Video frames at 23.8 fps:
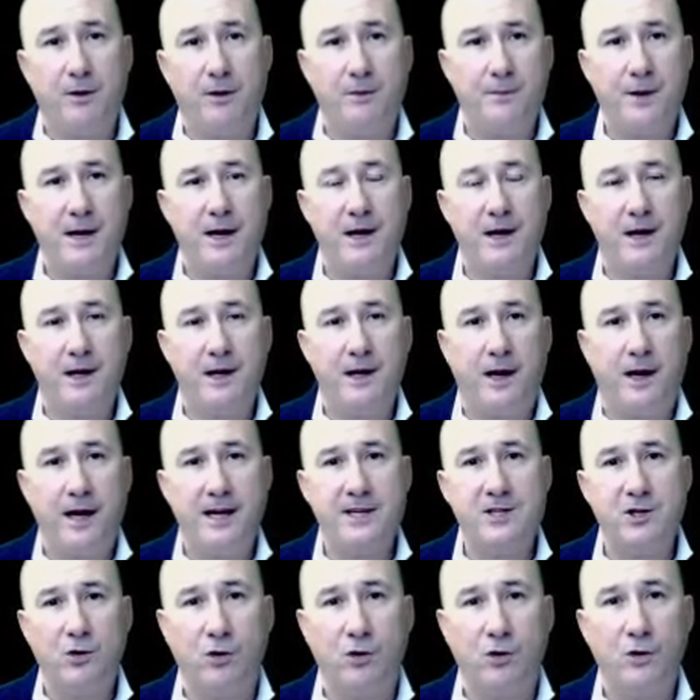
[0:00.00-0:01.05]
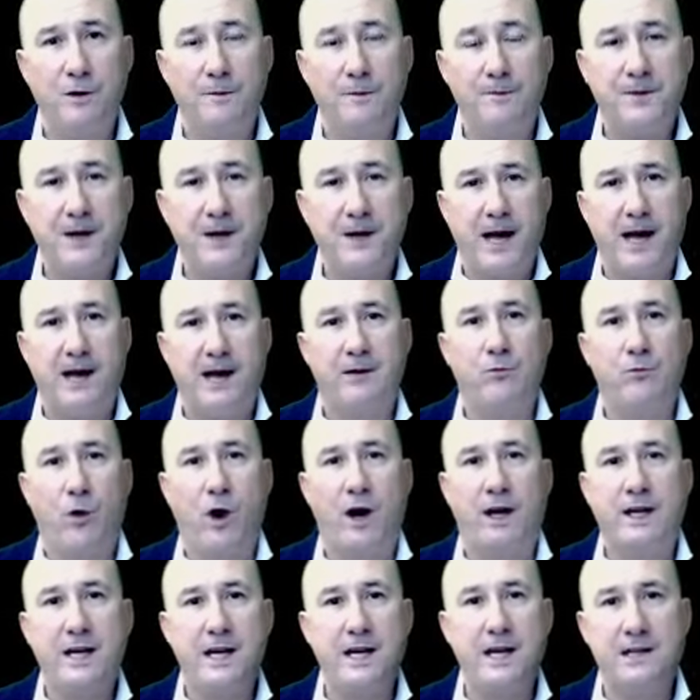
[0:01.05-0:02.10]
being in high school and
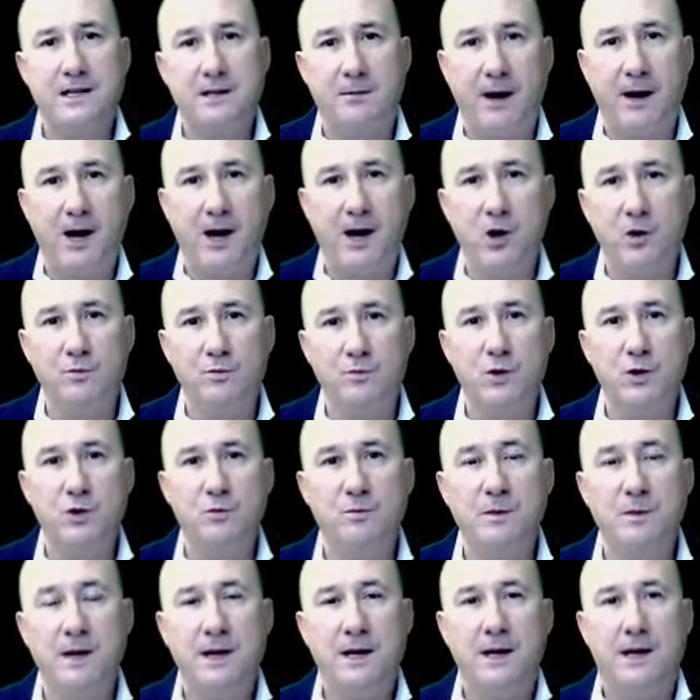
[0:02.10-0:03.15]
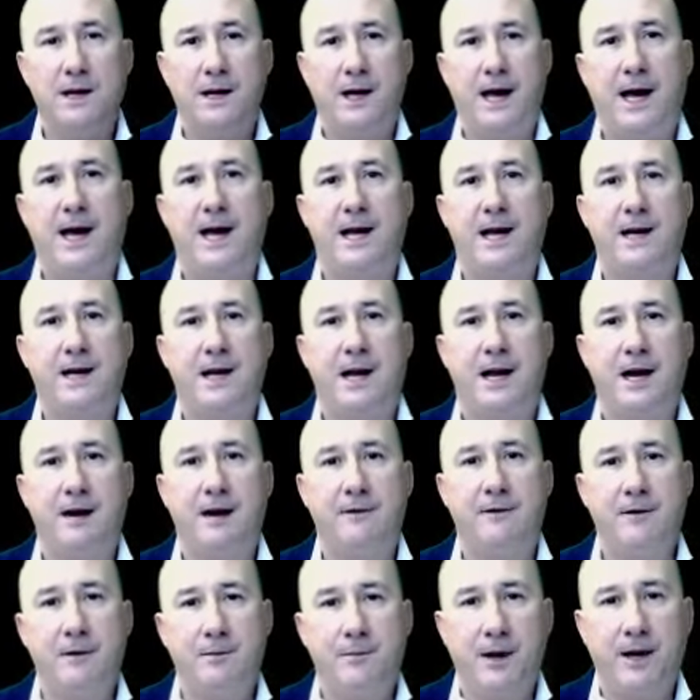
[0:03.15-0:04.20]
walking into my homeroom and
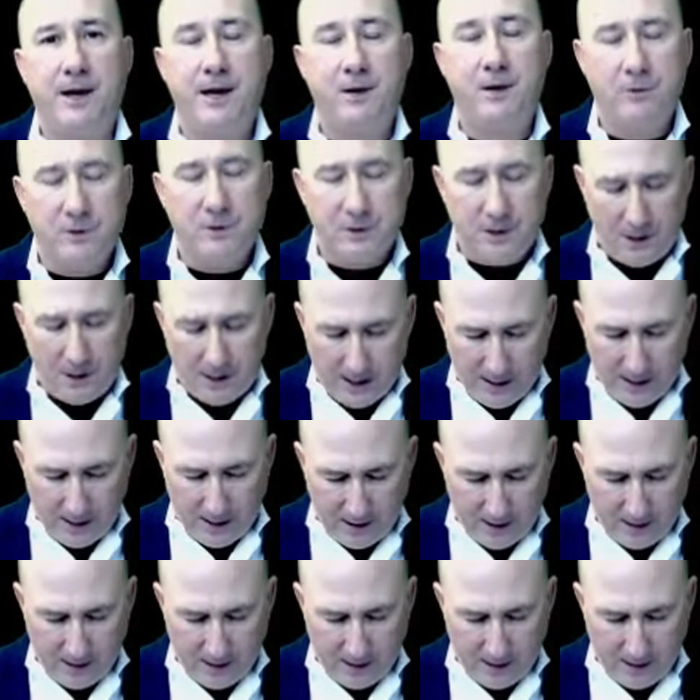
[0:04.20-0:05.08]
everybody was like,